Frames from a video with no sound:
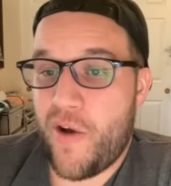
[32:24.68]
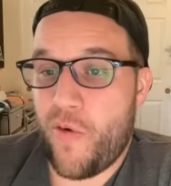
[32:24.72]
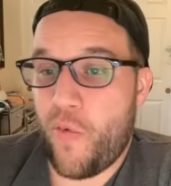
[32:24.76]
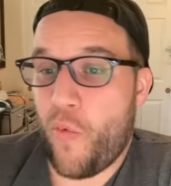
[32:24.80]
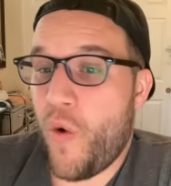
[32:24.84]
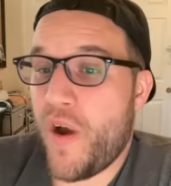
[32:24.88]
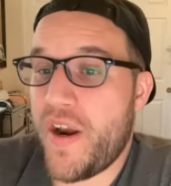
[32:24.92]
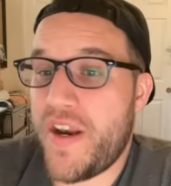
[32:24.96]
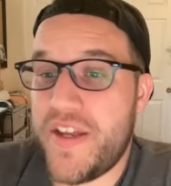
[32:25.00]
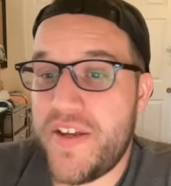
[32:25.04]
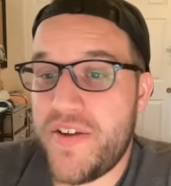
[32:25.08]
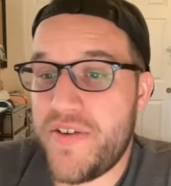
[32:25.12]

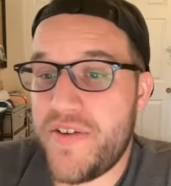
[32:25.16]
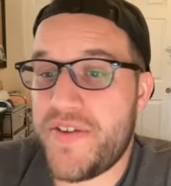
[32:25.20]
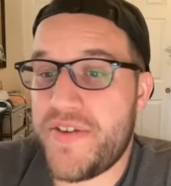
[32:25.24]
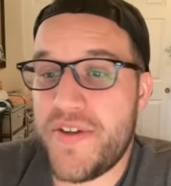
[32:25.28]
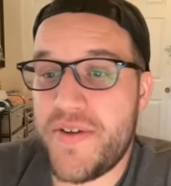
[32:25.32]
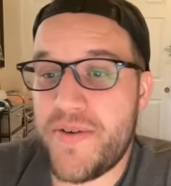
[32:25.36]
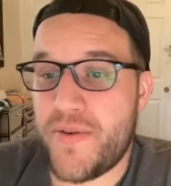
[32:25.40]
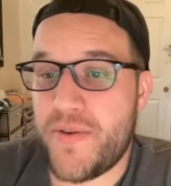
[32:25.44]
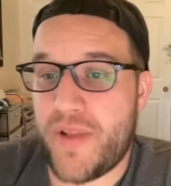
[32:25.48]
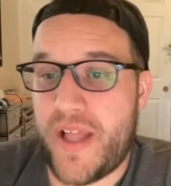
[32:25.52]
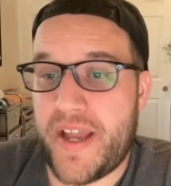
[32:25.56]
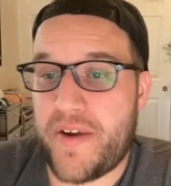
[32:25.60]
What do you
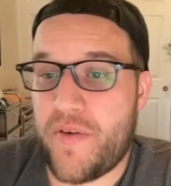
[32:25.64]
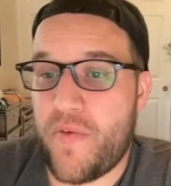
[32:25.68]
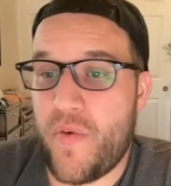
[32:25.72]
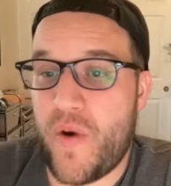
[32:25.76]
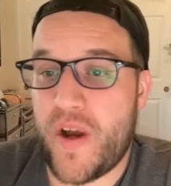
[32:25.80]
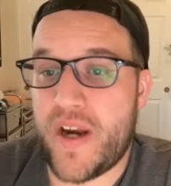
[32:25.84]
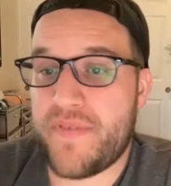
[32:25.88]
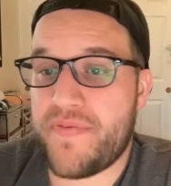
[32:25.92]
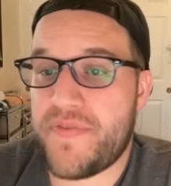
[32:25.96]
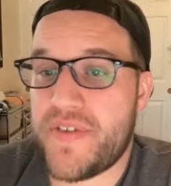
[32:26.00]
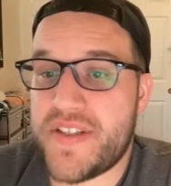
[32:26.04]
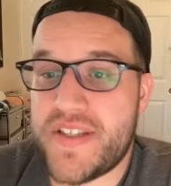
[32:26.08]
do? Like,
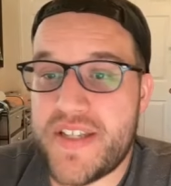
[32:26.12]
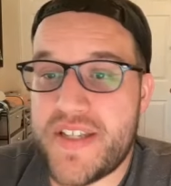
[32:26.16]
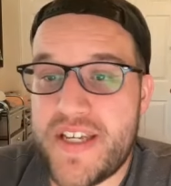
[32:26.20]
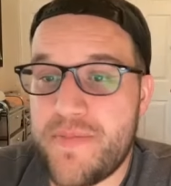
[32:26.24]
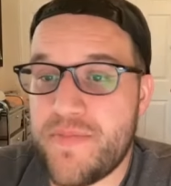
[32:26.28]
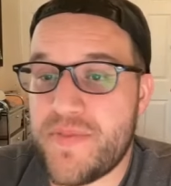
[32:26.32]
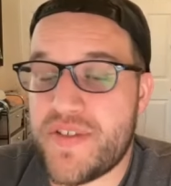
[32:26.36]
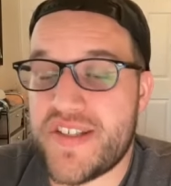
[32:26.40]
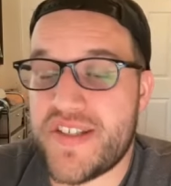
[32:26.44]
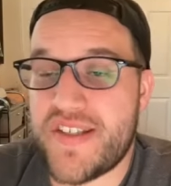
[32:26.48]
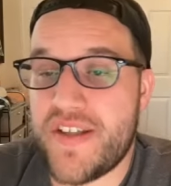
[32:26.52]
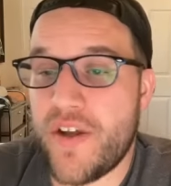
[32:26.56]
what if a
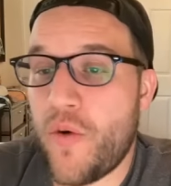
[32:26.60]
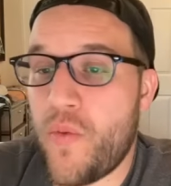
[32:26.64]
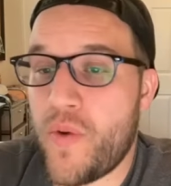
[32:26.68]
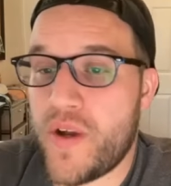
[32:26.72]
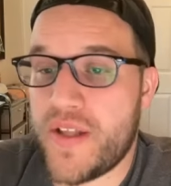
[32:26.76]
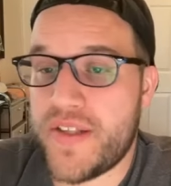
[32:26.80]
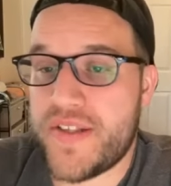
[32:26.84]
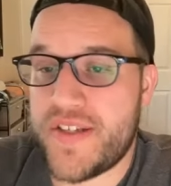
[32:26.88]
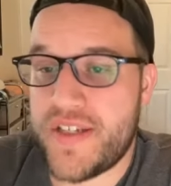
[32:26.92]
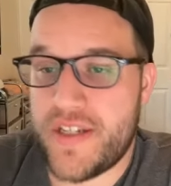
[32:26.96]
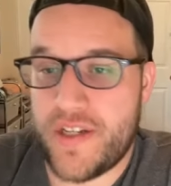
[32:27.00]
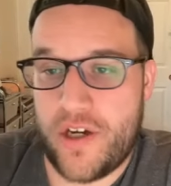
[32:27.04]
team still
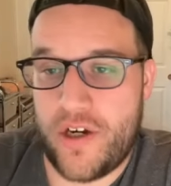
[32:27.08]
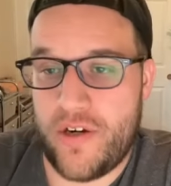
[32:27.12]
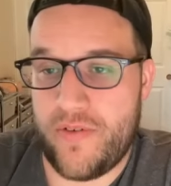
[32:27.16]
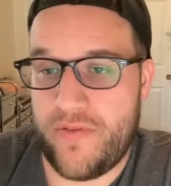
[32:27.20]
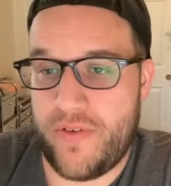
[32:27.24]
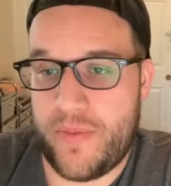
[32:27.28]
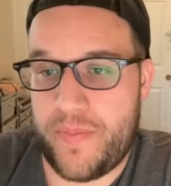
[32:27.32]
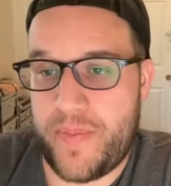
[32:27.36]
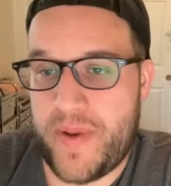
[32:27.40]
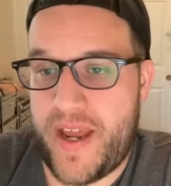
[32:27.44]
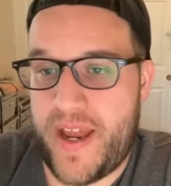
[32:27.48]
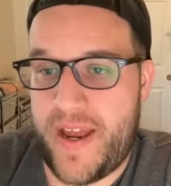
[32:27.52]
wants you to
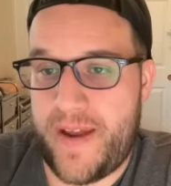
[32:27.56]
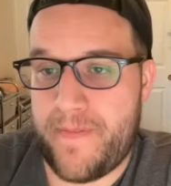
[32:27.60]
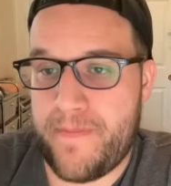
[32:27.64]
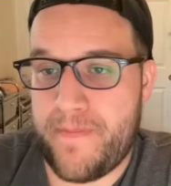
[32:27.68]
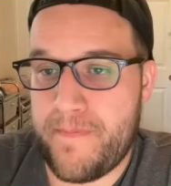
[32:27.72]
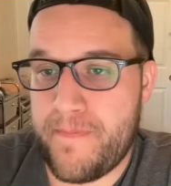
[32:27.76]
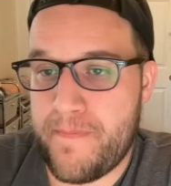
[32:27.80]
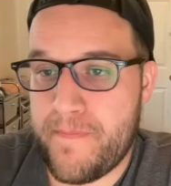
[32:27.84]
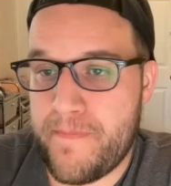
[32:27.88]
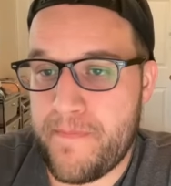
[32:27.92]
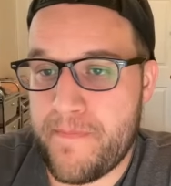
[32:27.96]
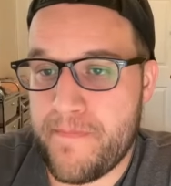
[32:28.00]
overpay
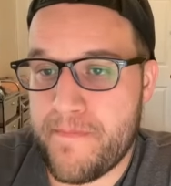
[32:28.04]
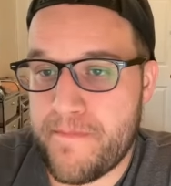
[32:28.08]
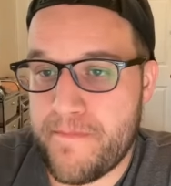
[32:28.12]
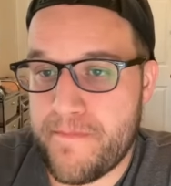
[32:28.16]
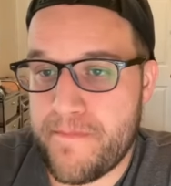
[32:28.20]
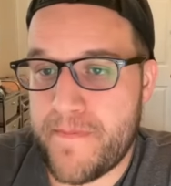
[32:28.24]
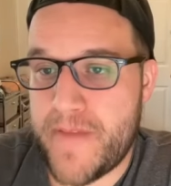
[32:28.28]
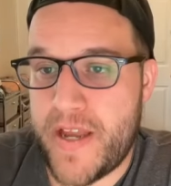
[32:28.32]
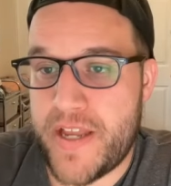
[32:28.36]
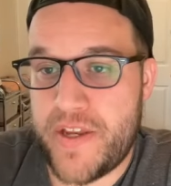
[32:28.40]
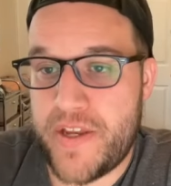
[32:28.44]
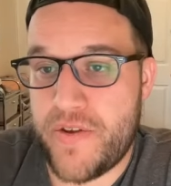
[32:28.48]

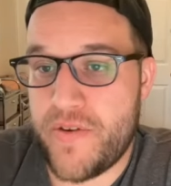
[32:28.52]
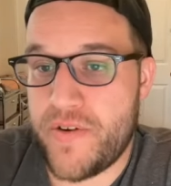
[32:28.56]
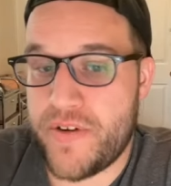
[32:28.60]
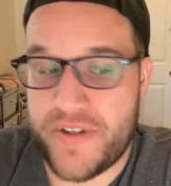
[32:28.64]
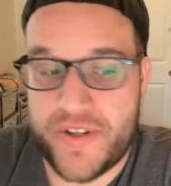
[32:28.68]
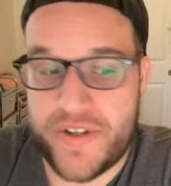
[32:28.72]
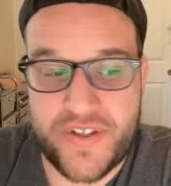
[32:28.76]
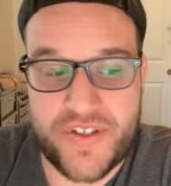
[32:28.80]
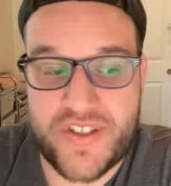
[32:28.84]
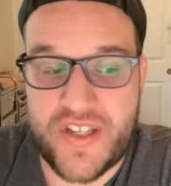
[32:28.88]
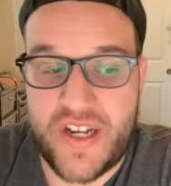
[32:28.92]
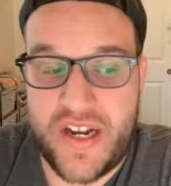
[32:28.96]
and you're
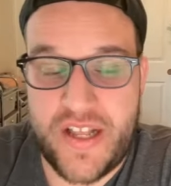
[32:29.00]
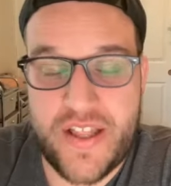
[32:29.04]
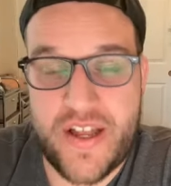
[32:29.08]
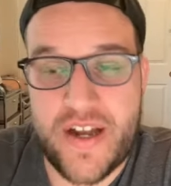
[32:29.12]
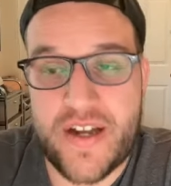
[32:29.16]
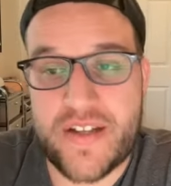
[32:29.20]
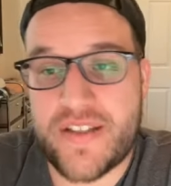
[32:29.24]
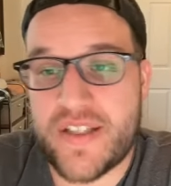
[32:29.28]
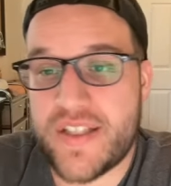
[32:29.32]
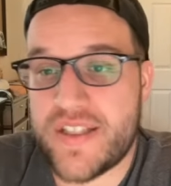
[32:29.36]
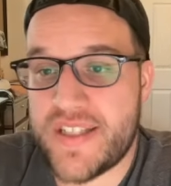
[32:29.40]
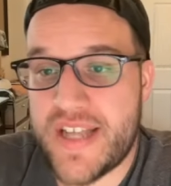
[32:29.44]
just sitting
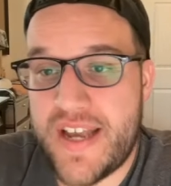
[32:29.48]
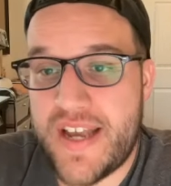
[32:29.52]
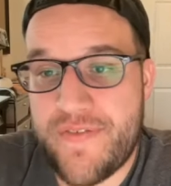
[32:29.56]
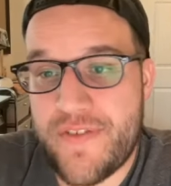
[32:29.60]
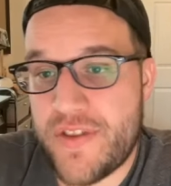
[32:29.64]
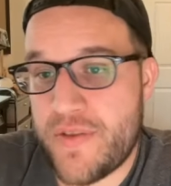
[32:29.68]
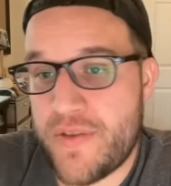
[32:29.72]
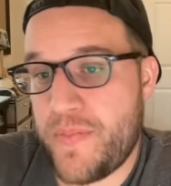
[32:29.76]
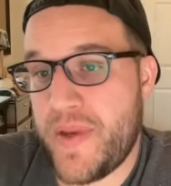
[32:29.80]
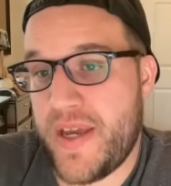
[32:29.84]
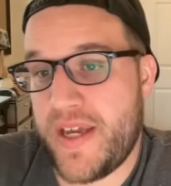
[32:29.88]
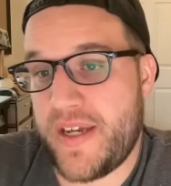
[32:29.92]
there at the
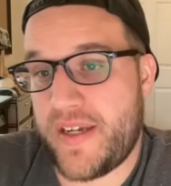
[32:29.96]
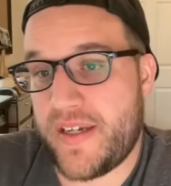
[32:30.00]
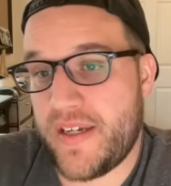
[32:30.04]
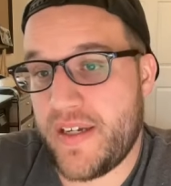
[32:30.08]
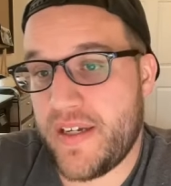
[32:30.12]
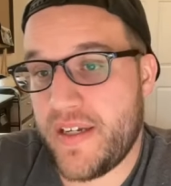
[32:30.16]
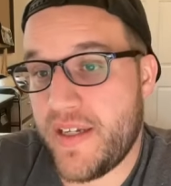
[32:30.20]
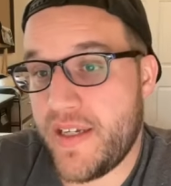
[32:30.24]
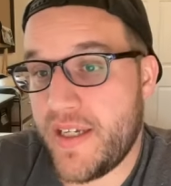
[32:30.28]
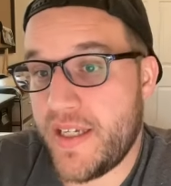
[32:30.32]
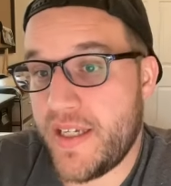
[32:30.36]
7th pick?